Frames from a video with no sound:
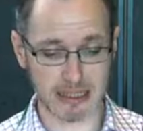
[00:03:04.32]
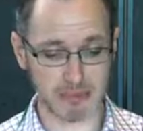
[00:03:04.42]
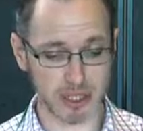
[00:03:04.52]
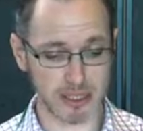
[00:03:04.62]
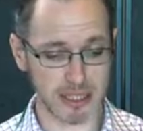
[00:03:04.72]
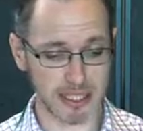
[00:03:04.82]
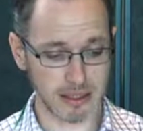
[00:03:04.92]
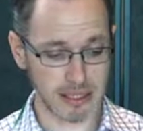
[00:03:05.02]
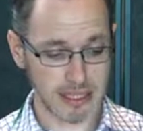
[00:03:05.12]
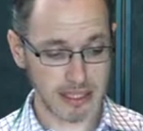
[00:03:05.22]
gallium
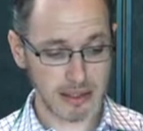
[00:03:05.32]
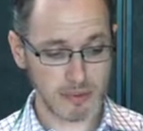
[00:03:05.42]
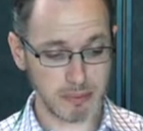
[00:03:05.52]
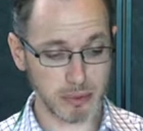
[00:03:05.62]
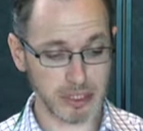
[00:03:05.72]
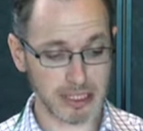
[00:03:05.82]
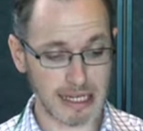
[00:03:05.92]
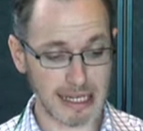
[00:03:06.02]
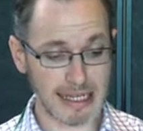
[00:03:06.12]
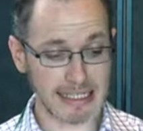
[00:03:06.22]
dotatate, we put it the
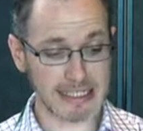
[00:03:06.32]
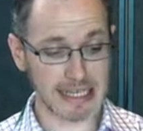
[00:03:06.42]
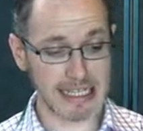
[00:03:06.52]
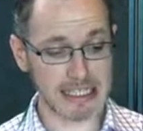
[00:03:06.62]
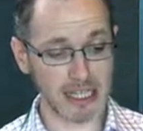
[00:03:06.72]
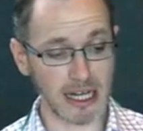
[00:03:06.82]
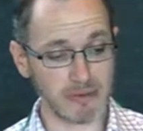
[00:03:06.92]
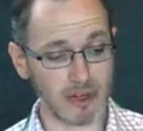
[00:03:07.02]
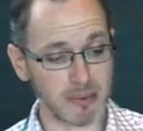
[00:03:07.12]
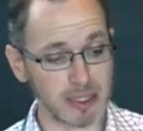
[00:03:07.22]
as the last
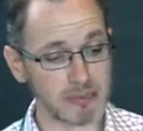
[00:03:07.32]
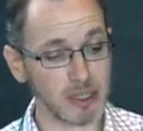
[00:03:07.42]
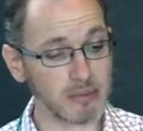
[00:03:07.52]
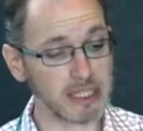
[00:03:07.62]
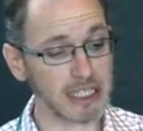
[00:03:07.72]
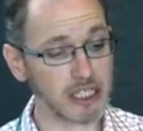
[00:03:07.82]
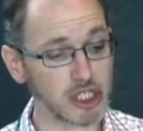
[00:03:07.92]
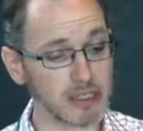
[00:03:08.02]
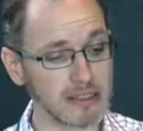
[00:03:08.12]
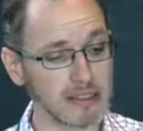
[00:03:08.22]
line, rapid
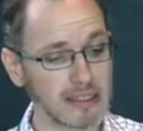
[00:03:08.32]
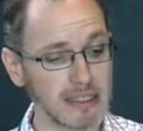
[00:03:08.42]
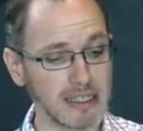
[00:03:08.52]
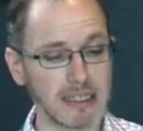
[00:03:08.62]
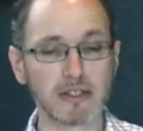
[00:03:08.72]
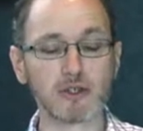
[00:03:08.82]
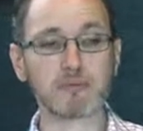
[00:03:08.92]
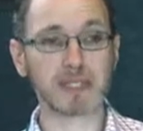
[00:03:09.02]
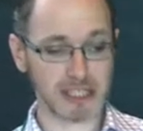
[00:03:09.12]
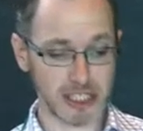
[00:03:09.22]
implementation
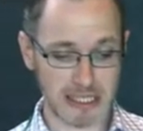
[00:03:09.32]
could be